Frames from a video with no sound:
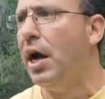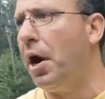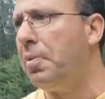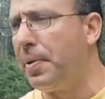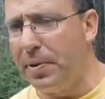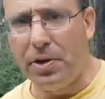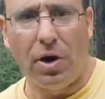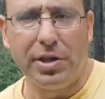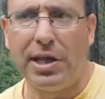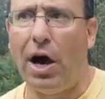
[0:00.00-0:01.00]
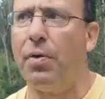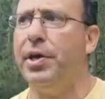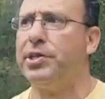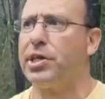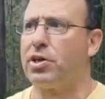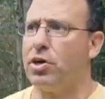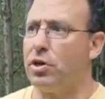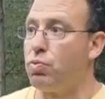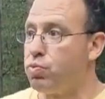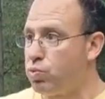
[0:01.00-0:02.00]
But, you know, now, is it going
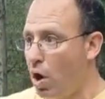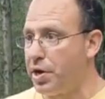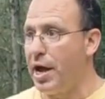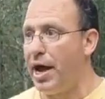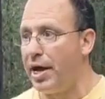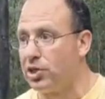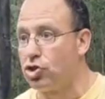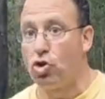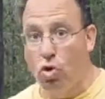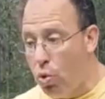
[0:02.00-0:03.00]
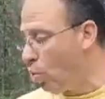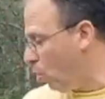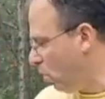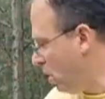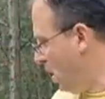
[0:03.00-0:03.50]
to run as cool